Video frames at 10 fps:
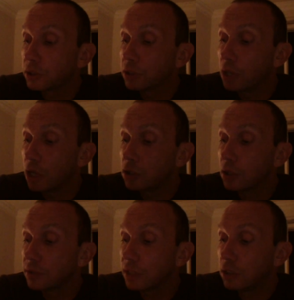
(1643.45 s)
to nudge
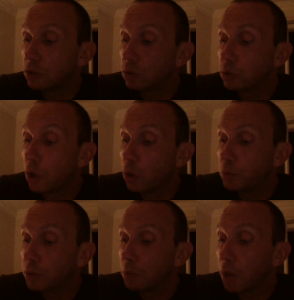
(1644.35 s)
us into
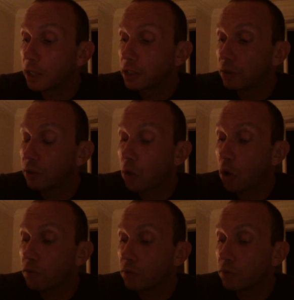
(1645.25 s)
open-minded, thoughtful